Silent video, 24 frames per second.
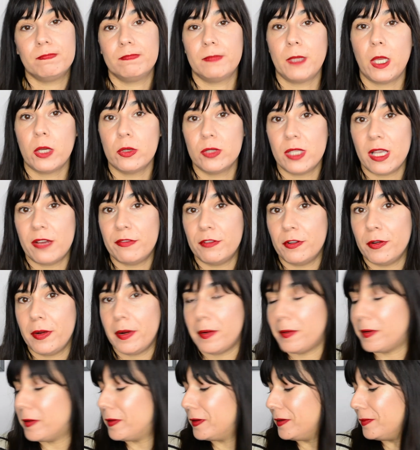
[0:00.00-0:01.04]
goes
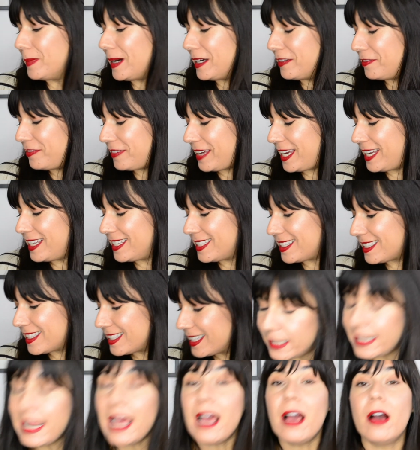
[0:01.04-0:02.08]
everywhere on my face.
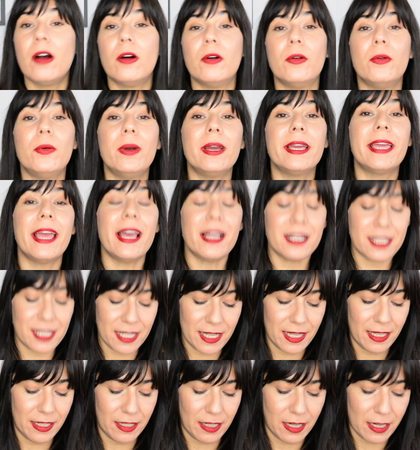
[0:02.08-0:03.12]
Now we're
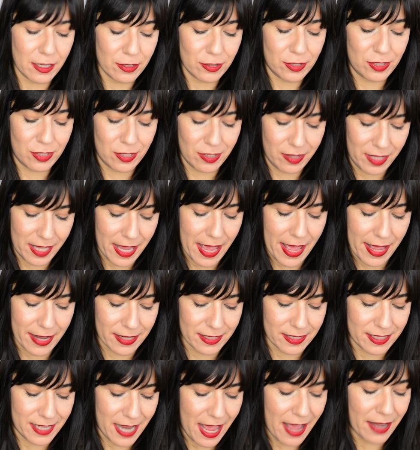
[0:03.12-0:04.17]
getting close to the
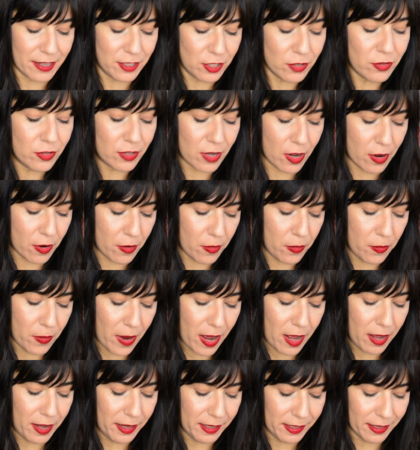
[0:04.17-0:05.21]
end and you know
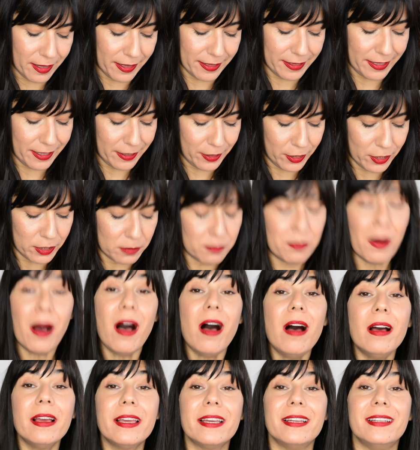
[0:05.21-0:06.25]
I like a good
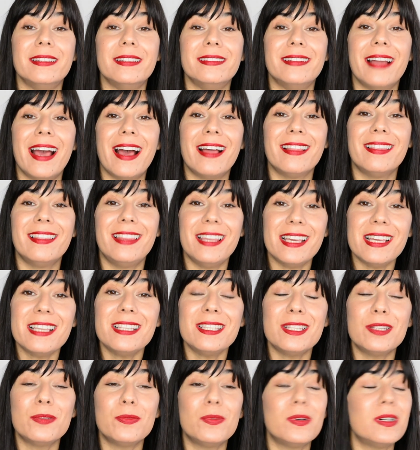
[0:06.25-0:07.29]
bargain and
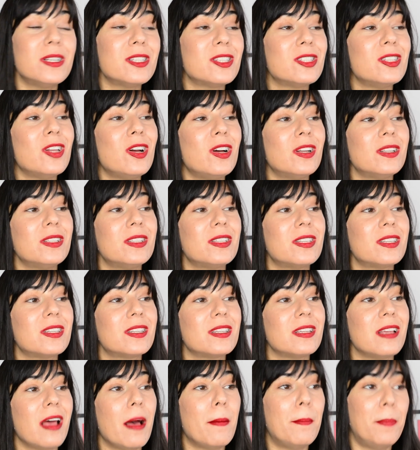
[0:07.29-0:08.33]
this was not
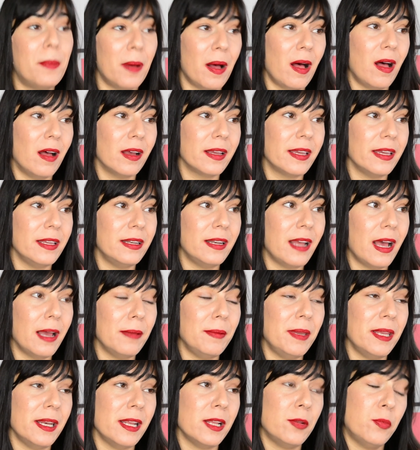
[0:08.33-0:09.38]
a bargain. I
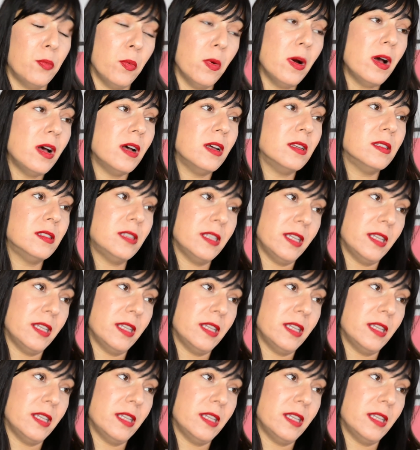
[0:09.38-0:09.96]
mean it was